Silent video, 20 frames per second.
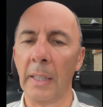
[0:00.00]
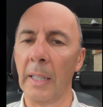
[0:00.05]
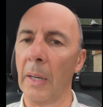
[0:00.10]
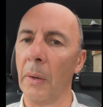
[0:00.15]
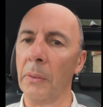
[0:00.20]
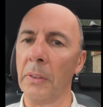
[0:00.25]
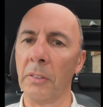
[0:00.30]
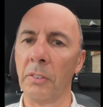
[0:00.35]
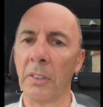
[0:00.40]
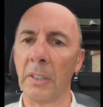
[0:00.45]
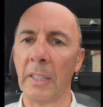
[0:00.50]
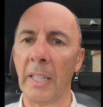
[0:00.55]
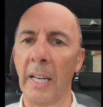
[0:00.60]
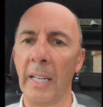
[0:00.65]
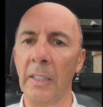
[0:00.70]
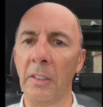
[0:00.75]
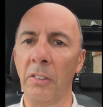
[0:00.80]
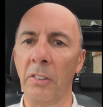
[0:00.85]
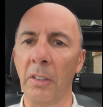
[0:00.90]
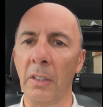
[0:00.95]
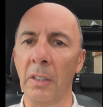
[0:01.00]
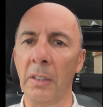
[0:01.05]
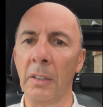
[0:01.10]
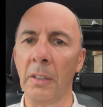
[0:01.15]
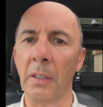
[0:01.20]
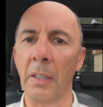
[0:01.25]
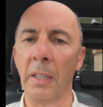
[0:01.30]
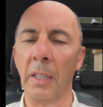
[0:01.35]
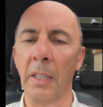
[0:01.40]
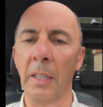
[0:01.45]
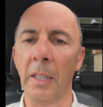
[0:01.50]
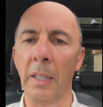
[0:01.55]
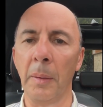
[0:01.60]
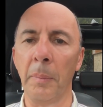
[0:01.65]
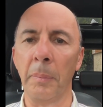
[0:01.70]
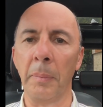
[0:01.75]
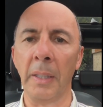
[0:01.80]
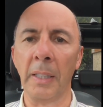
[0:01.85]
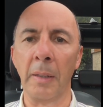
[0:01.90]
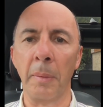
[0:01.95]
Now, on this occasion,
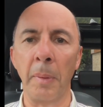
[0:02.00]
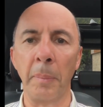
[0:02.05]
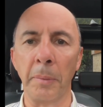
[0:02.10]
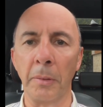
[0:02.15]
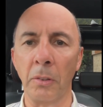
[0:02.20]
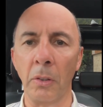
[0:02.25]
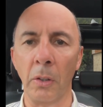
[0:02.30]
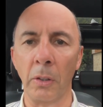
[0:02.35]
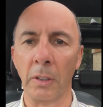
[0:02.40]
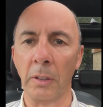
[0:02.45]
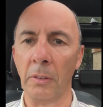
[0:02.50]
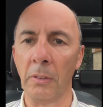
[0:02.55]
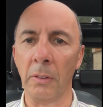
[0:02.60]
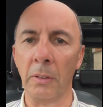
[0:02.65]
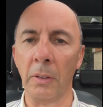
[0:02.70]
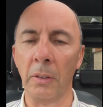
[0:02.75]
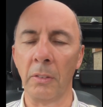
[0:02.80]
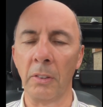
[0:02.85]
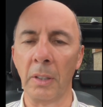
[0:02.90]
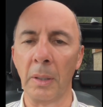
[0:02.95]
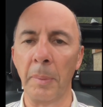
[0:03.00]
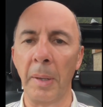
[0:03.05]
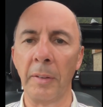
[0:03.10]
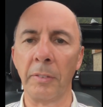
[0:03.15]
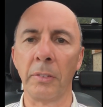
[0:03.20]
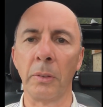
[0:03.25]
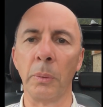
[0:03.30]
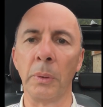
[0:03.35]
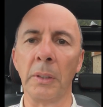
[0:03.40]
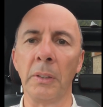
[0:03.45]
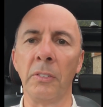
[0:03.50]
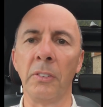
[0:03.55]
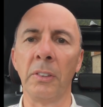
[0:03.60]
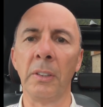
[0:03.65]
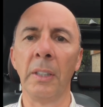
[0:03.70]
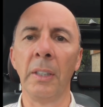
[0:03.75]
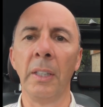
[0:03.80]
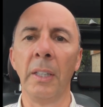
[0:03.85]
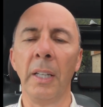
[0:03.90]
and I remember talking to them afterwards,